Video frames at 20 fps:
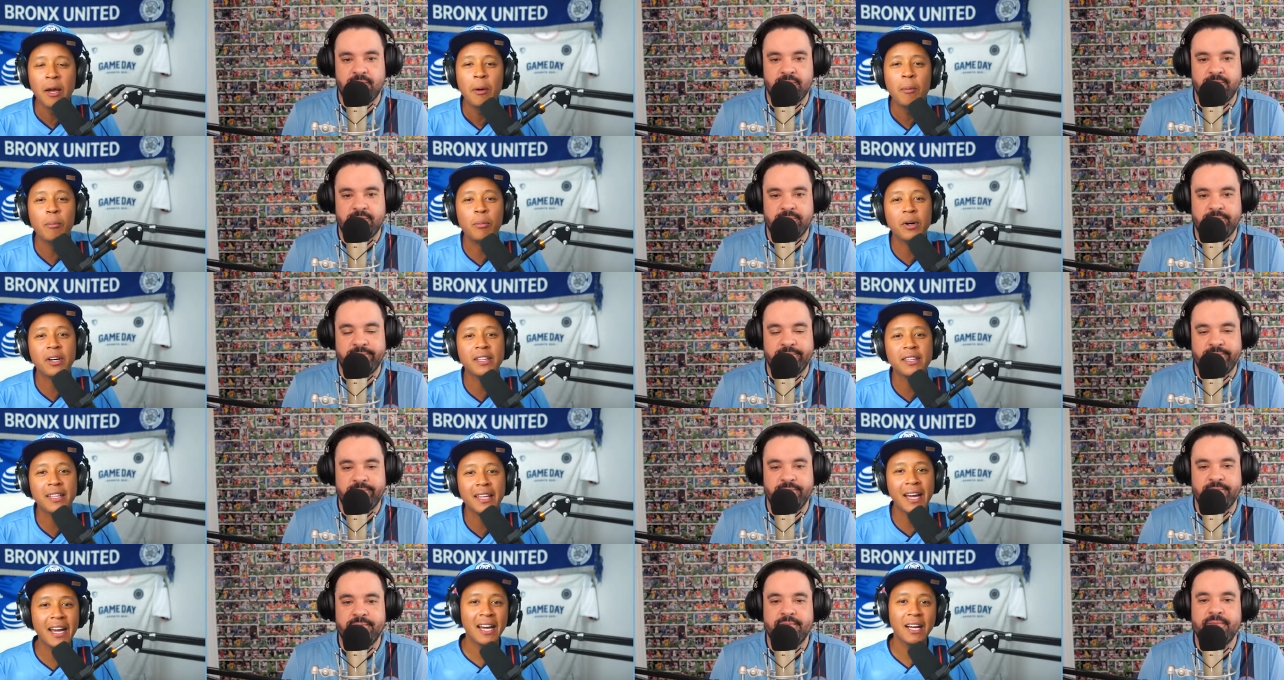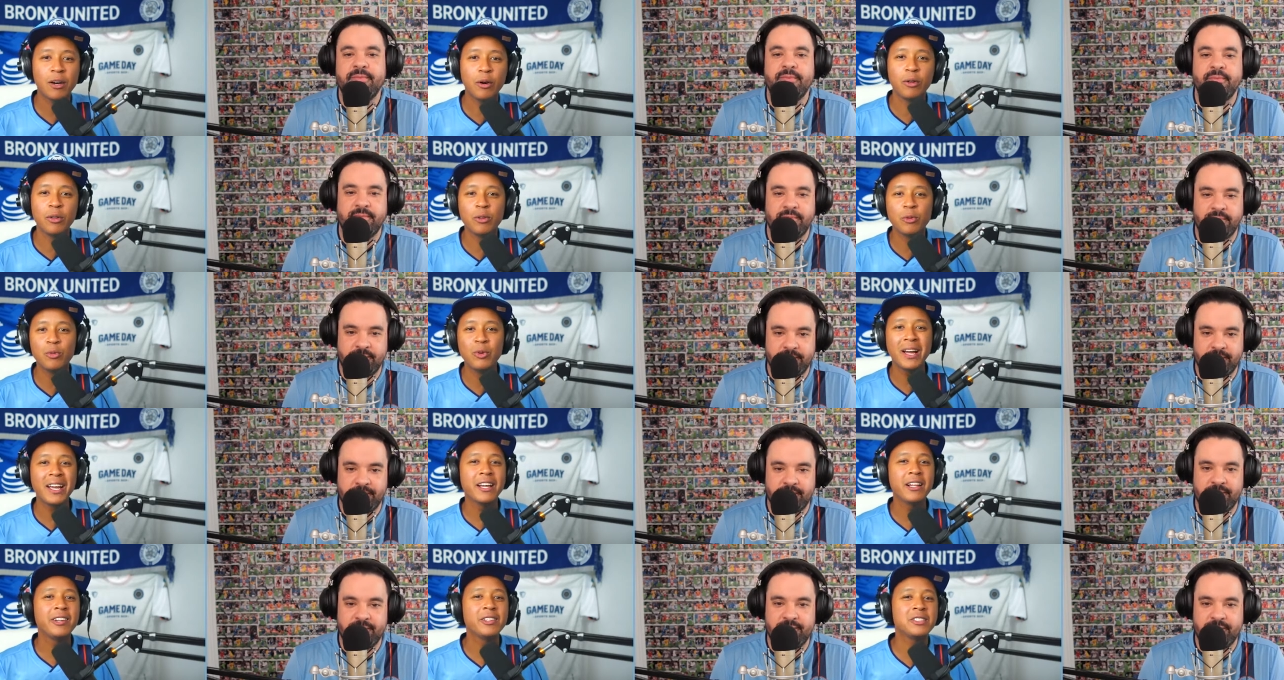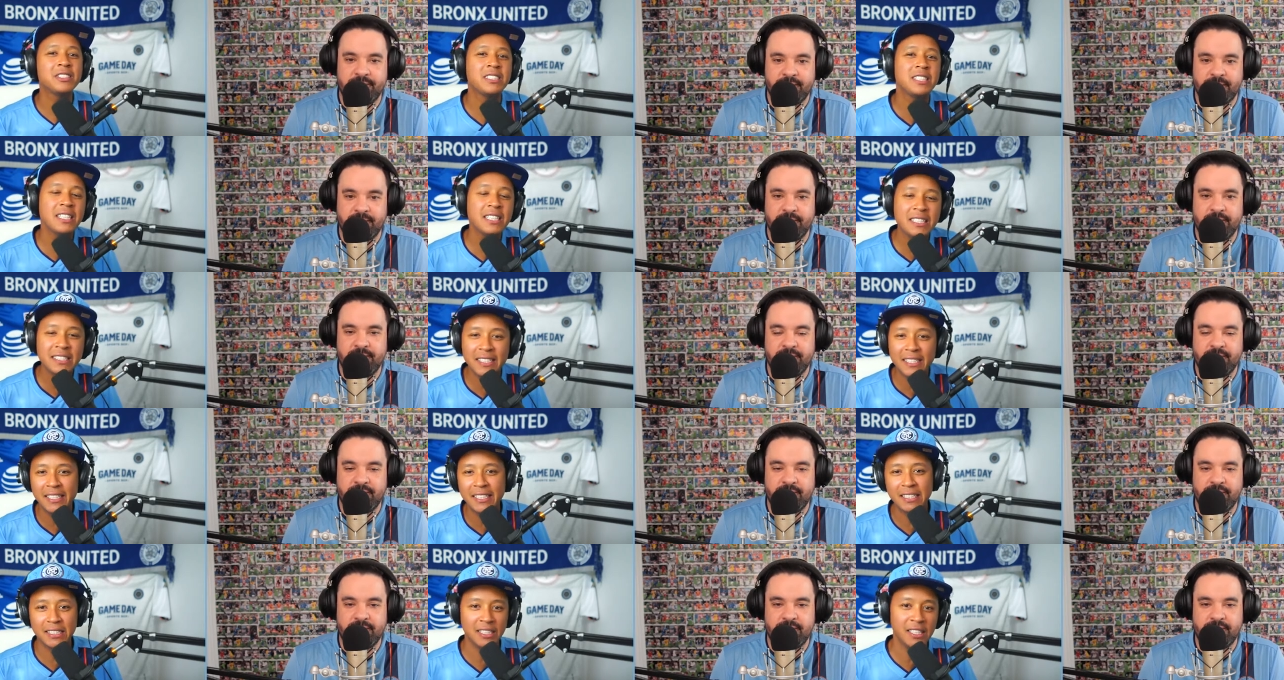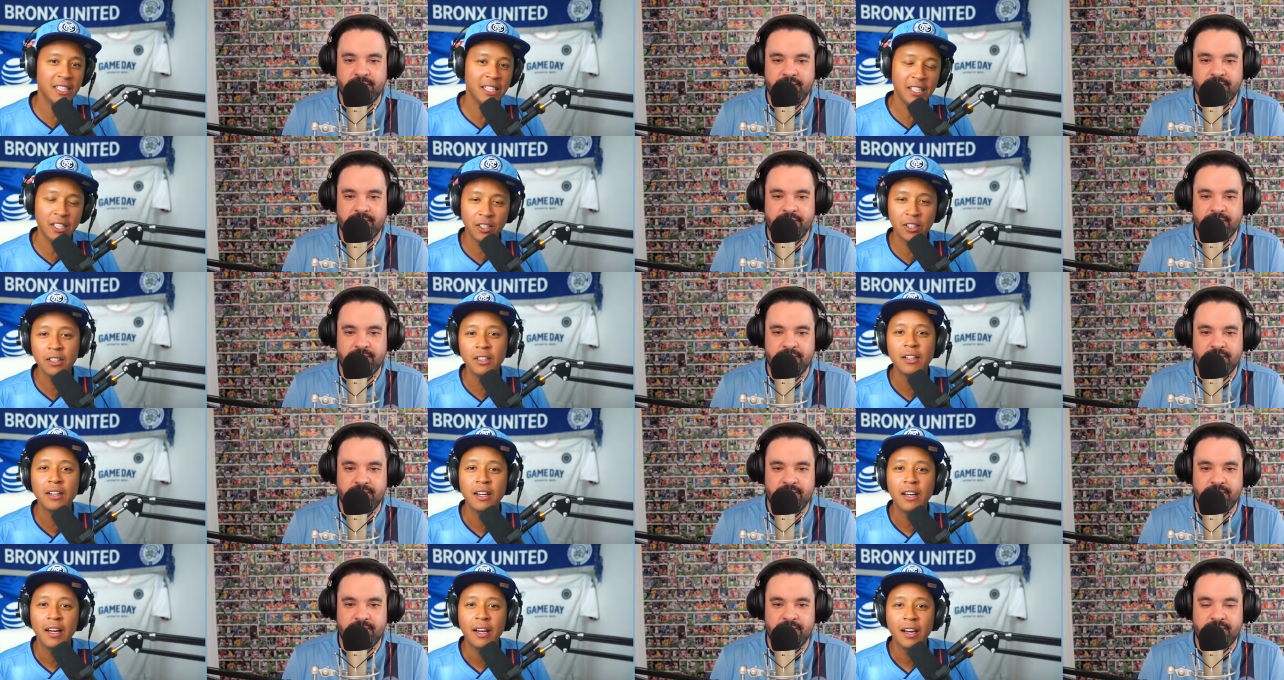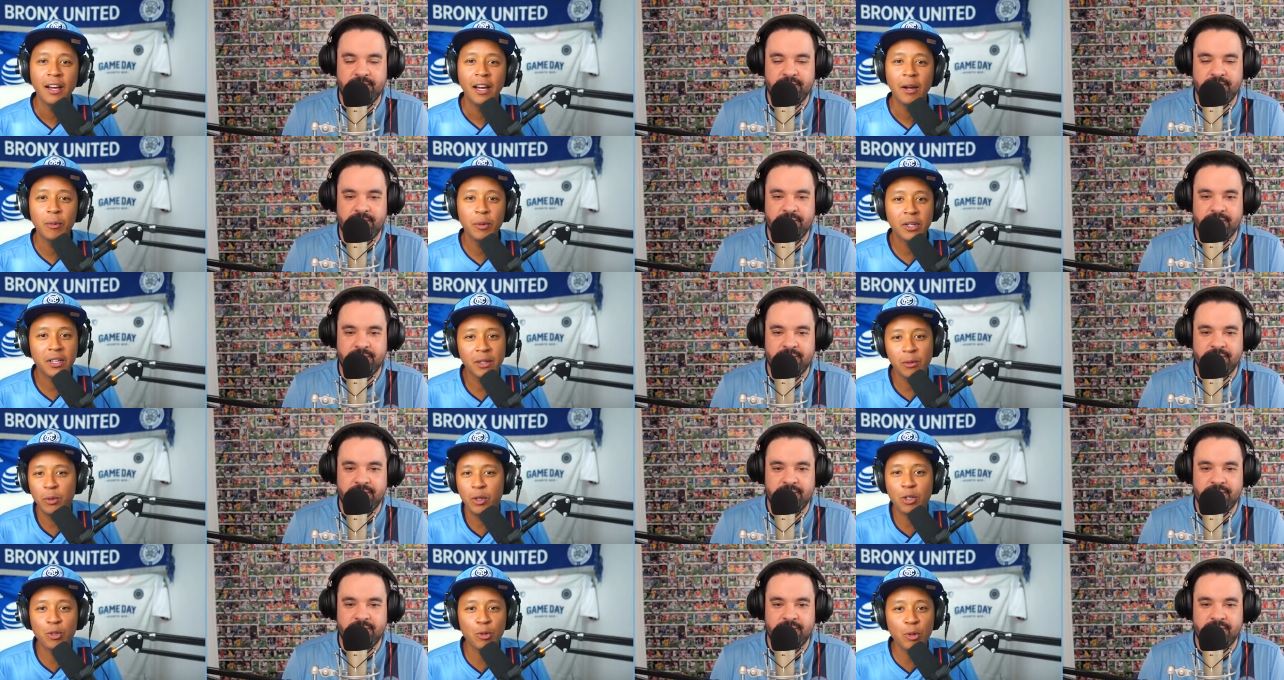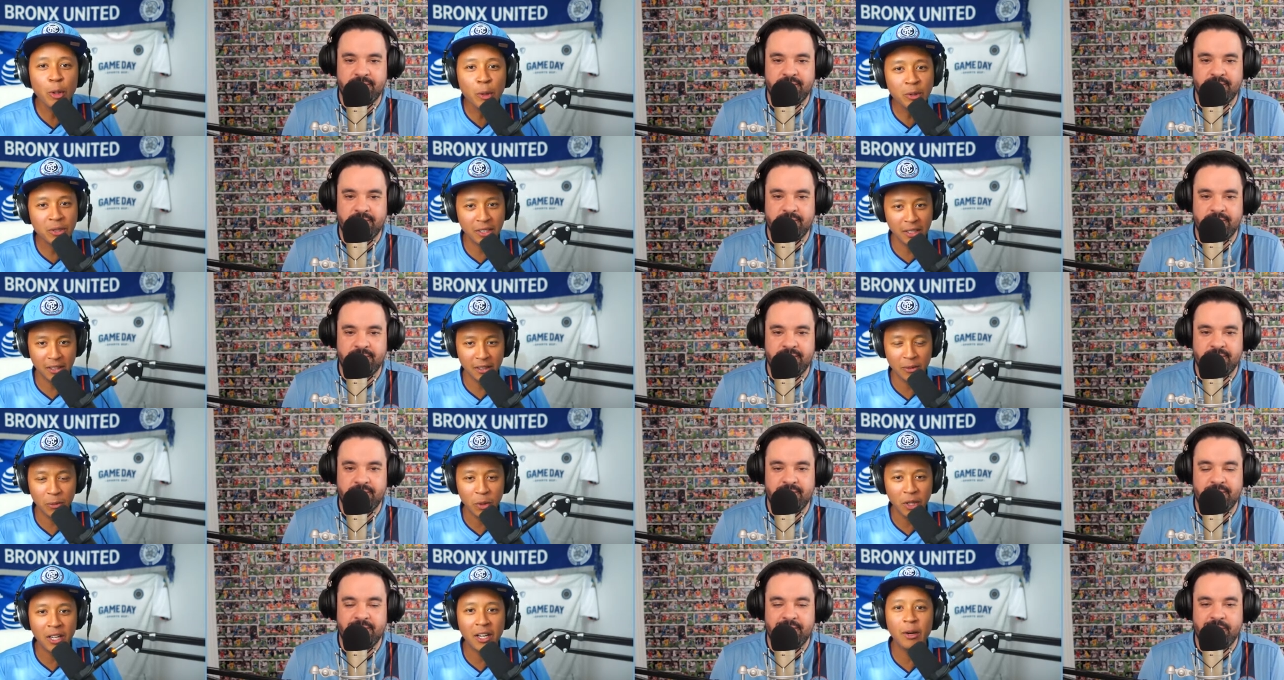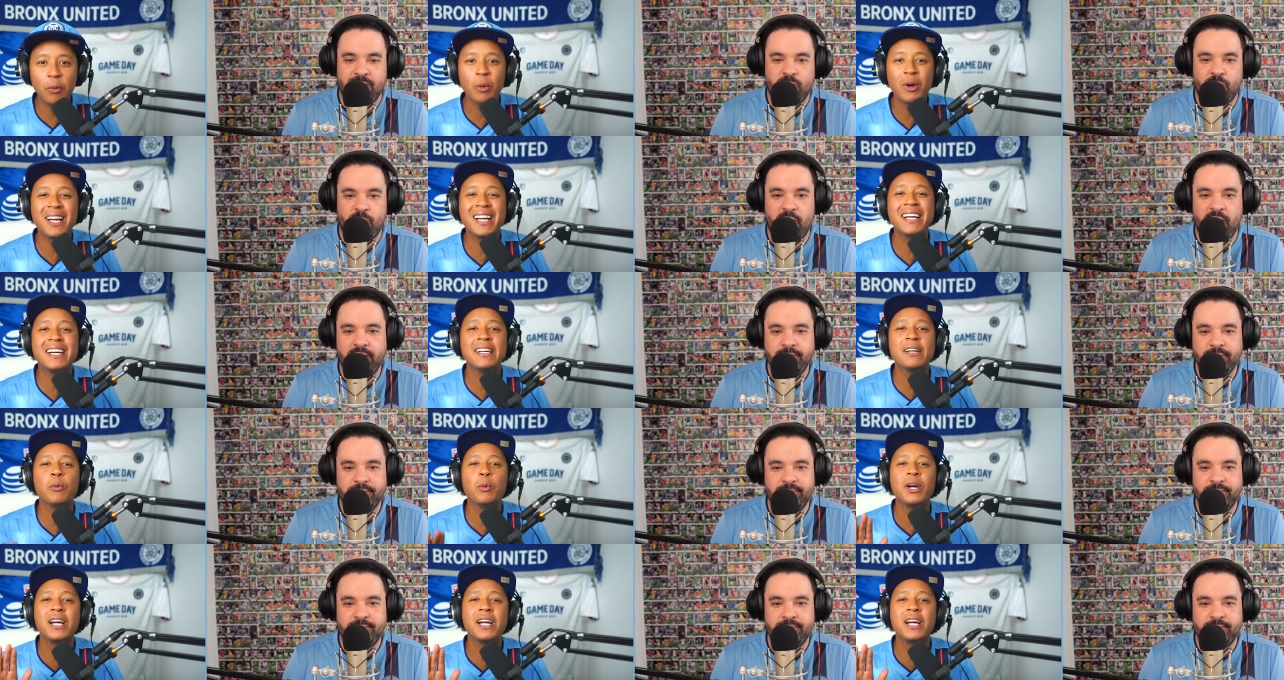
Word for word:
Speaker 1: But now the regular season is here, and we're we're cruising, we're we're, right? we're